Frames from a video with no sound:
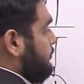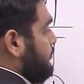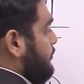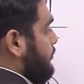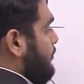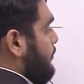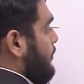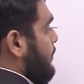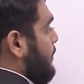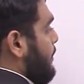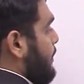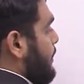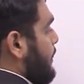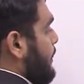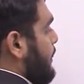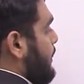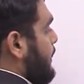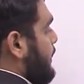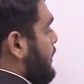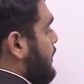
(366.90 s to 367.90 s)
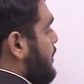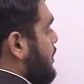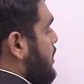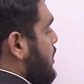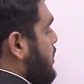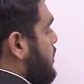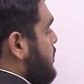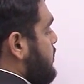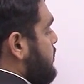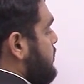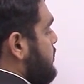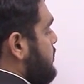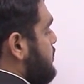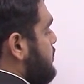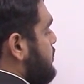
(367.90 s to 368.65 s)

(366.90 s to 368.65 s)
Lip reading: (silence)